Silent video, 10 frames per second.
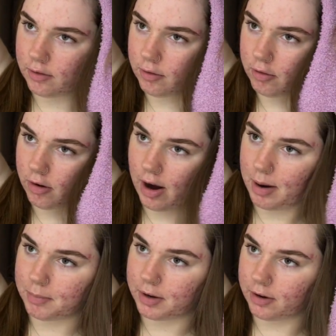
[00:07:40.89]

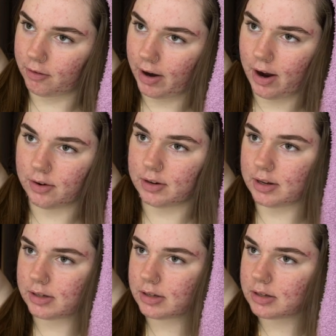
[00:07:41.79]
wrap it around
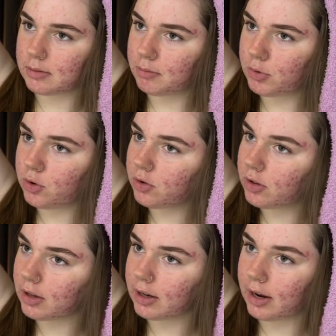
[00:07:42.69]
as
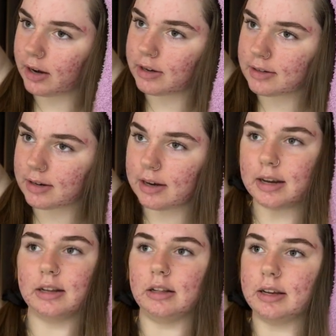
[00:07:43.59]
smoothly and as
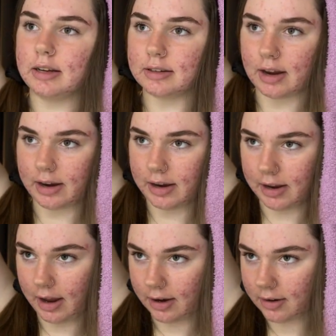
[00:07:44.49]
neatly as I can
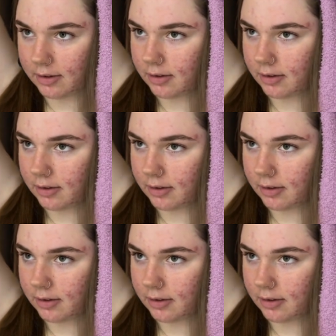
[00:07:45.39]
get it.